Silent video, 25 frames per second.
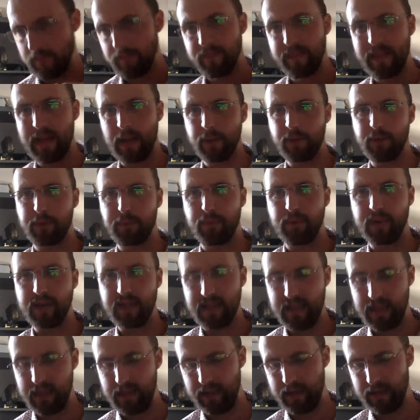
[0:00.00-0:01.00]
that was
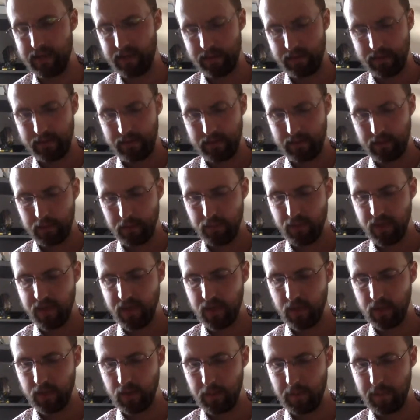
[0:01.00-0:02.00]
pretty
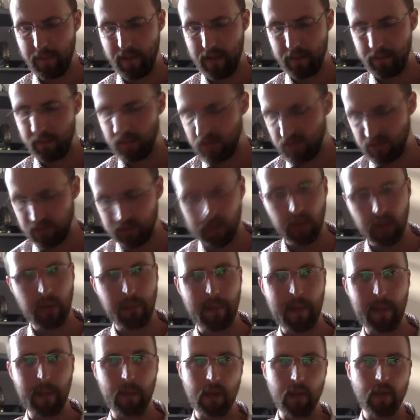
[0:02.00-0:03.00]
good at Ben. But there's a lot of
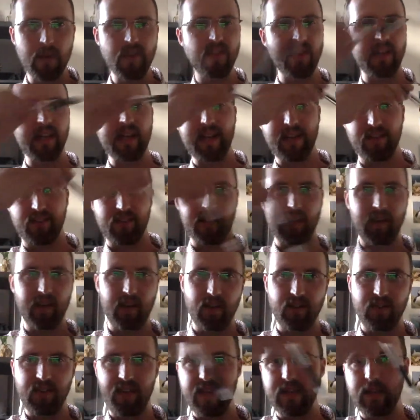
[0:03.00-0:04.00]
people. There is a list, like
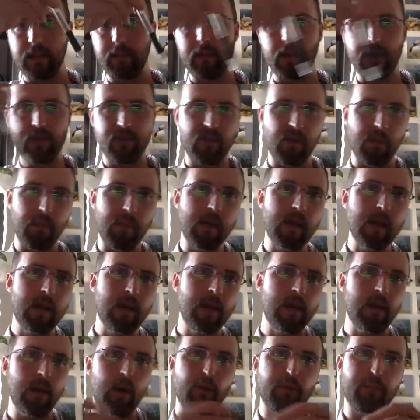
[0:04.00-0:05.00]
I say, at the bottom
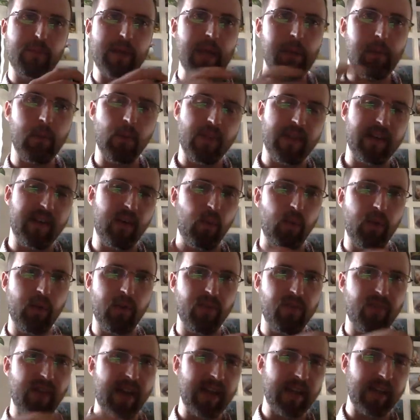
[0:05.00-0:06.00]
of people that I want
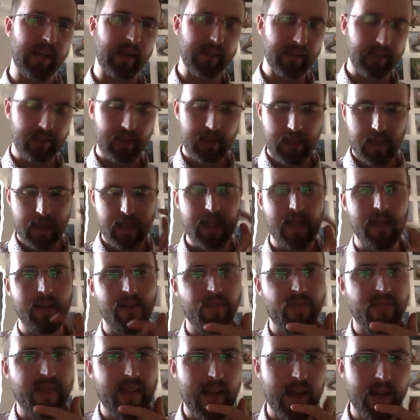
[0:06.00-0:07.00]
to thank
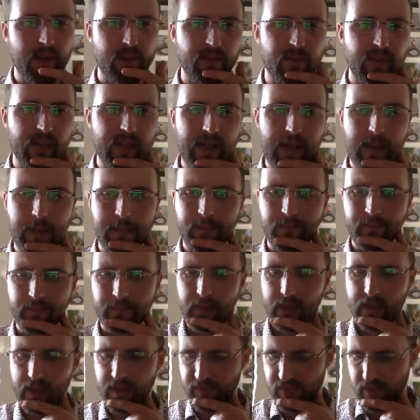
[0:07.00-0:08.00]
if they've
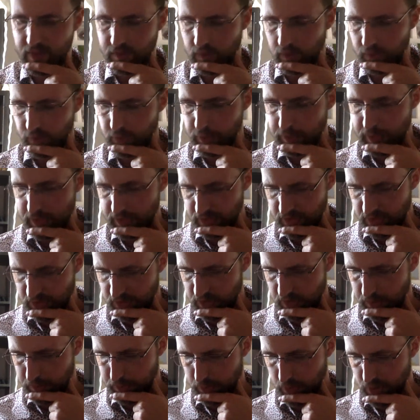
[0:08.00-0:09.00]
contributed
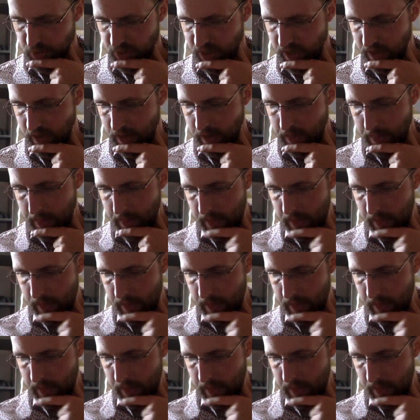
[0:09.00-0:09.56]
to the project.